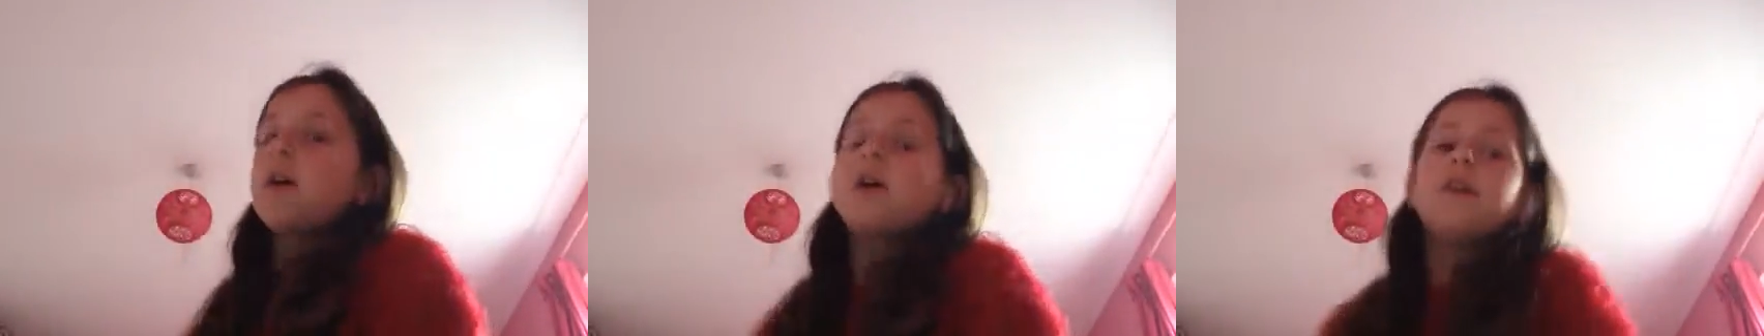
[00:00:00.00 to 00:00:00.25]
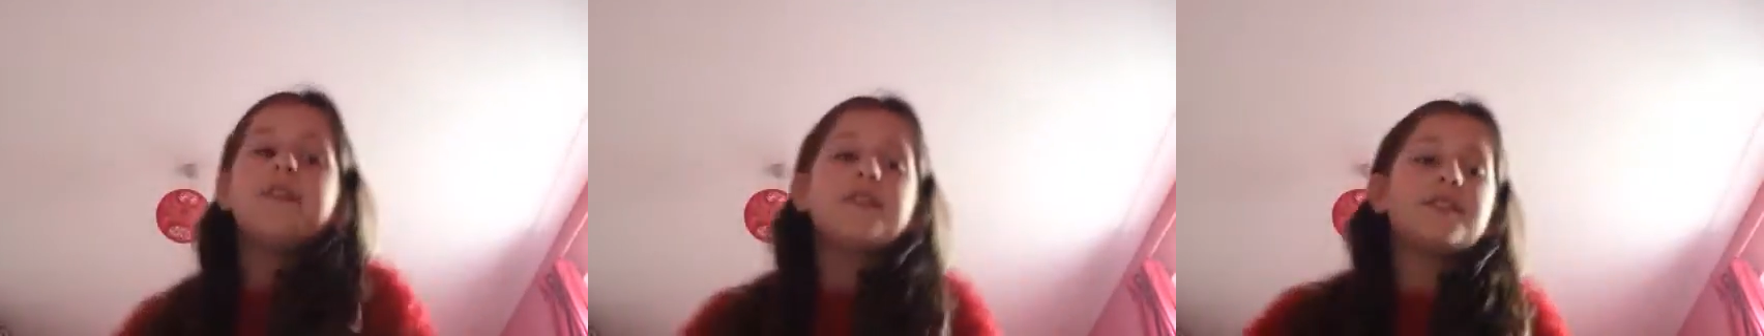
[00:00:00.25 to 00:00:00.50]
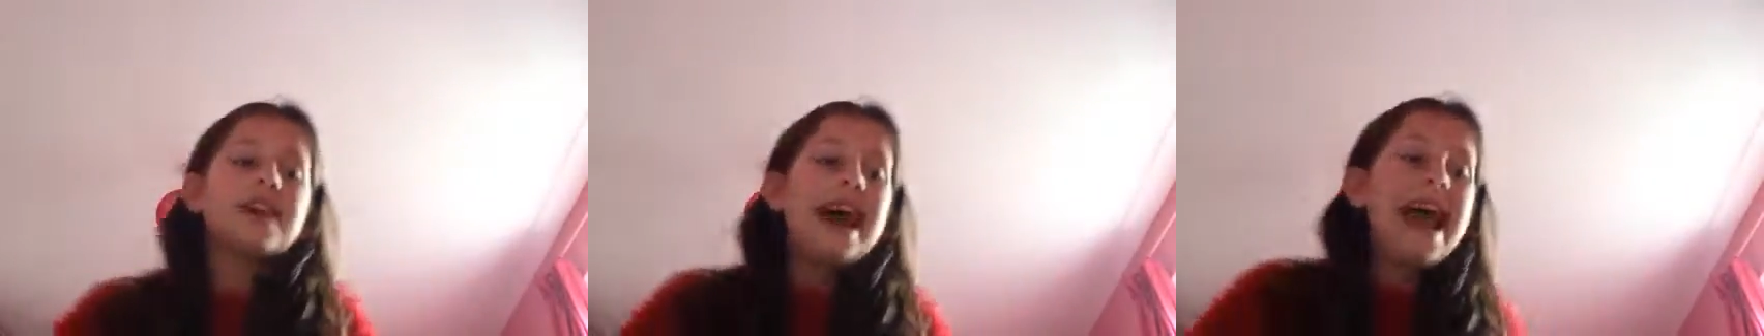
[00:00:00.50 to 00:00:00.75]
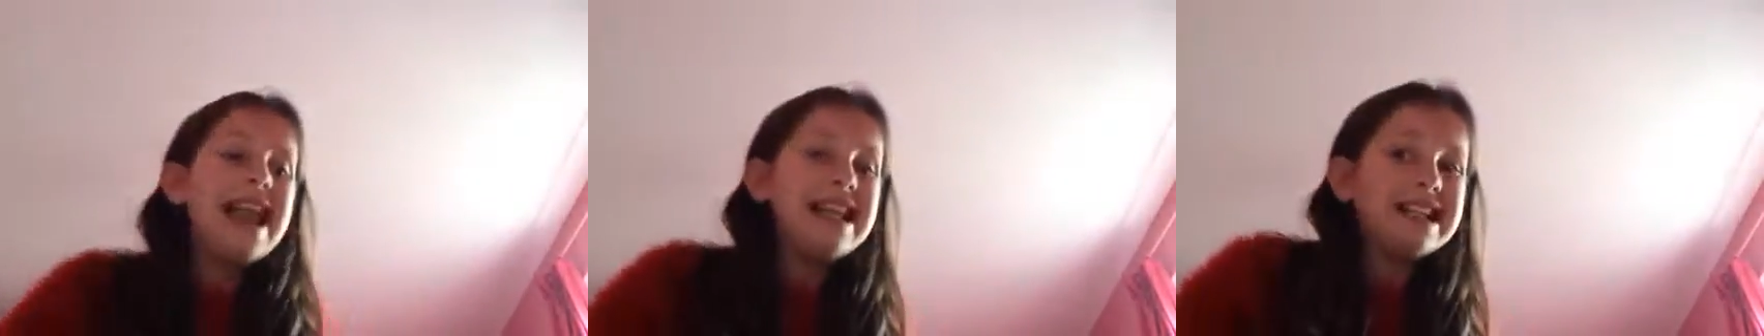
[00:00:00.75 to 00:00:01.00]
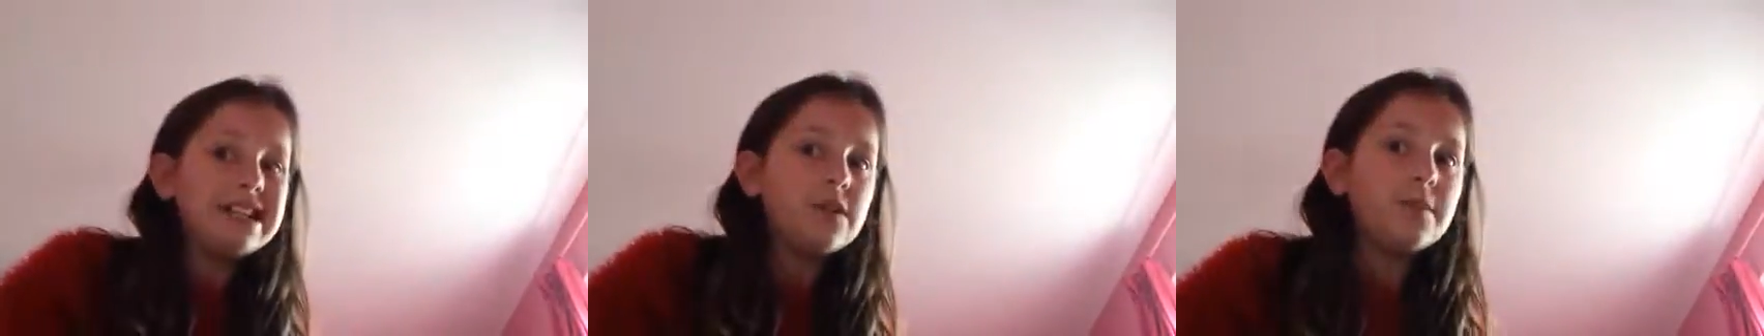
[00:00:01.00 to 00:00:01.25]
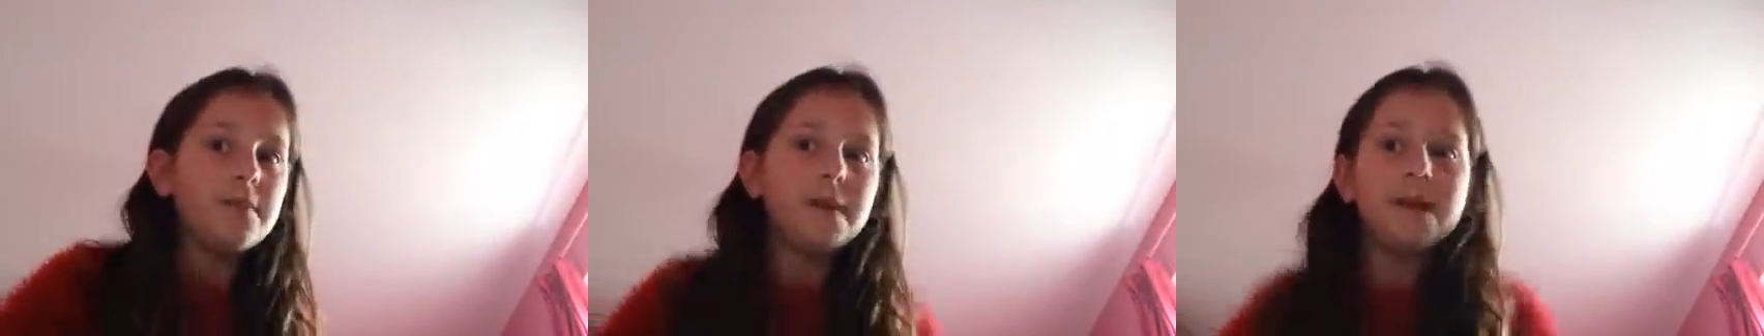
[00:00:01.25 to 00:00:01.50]
You oh, can tell it's
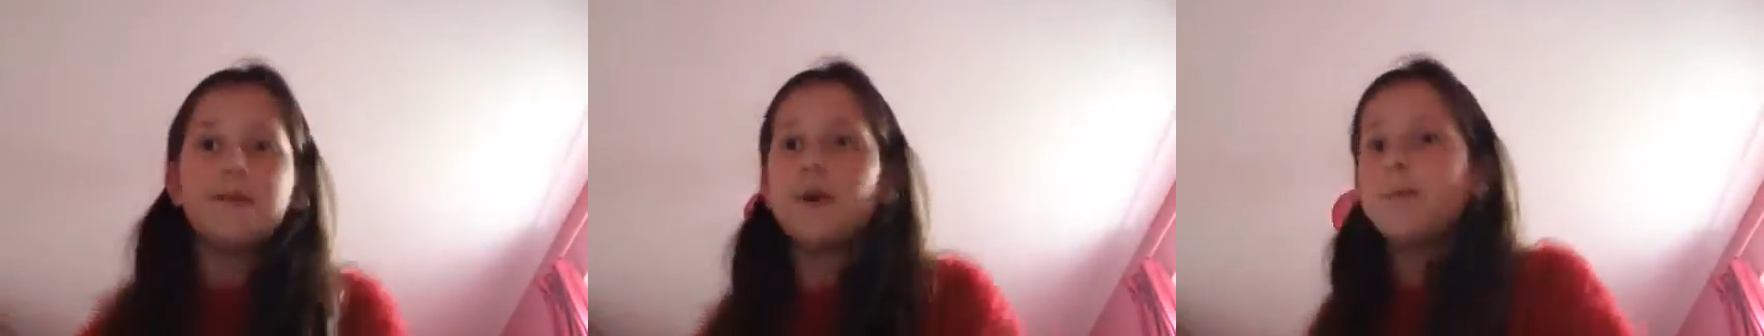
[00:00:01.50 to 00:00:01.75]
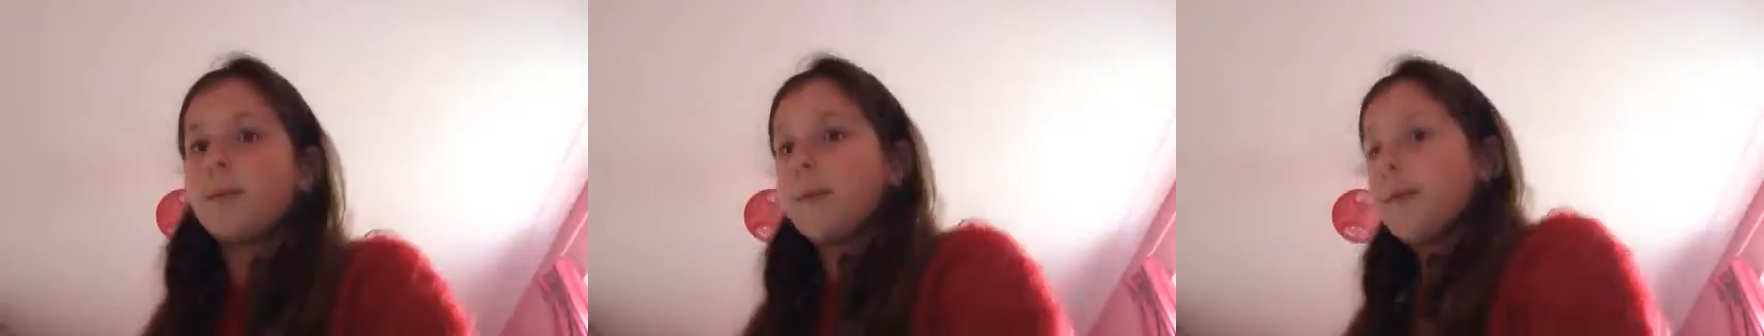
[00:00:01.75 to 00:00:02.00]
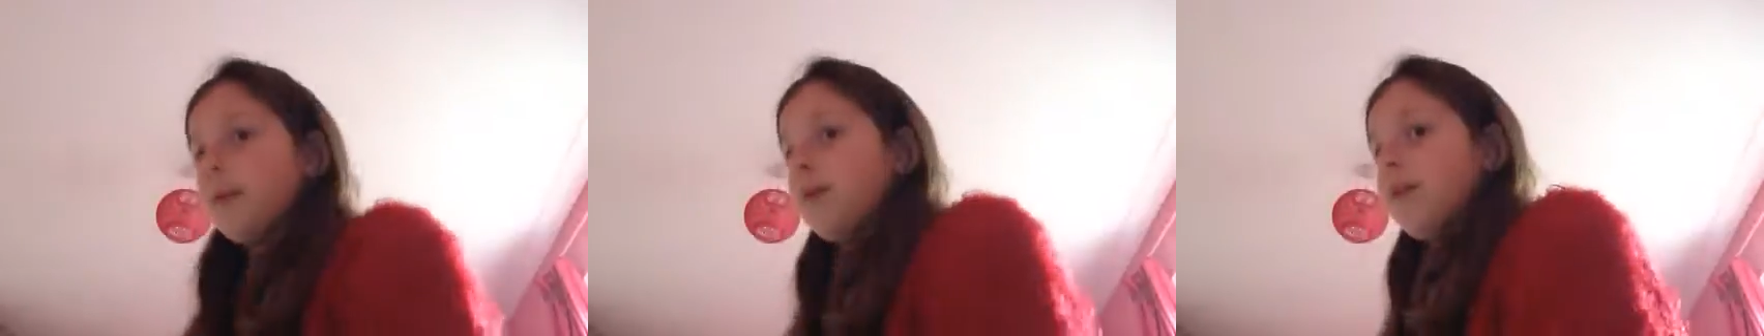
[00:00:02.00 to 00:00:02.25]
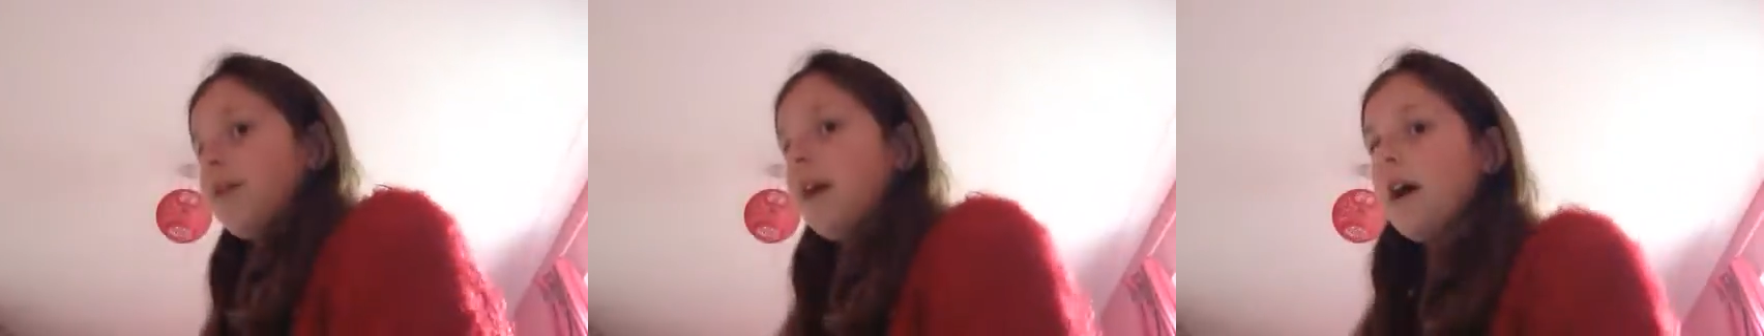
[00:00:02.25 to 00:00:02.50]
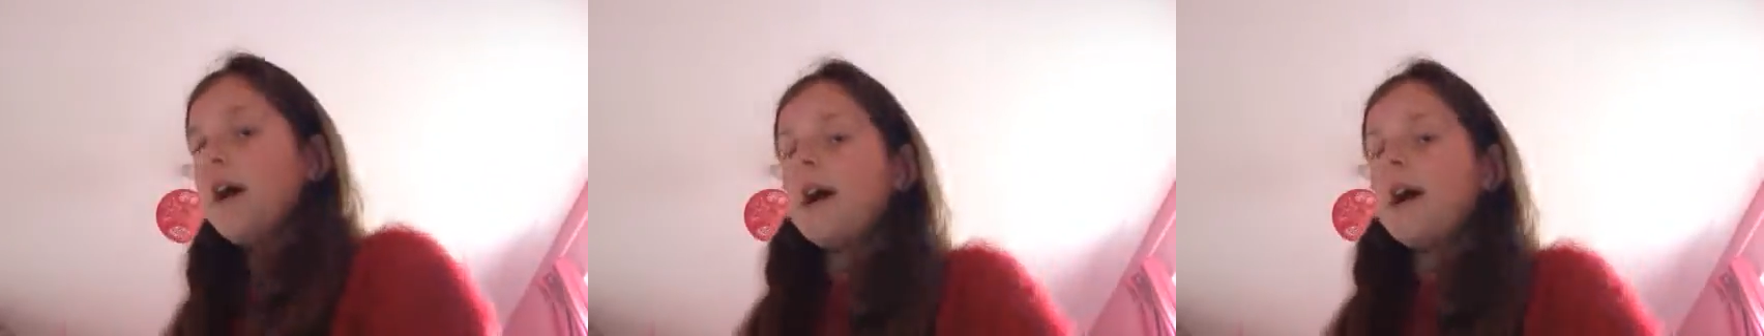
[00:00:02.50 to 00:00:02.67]
not been made by an author.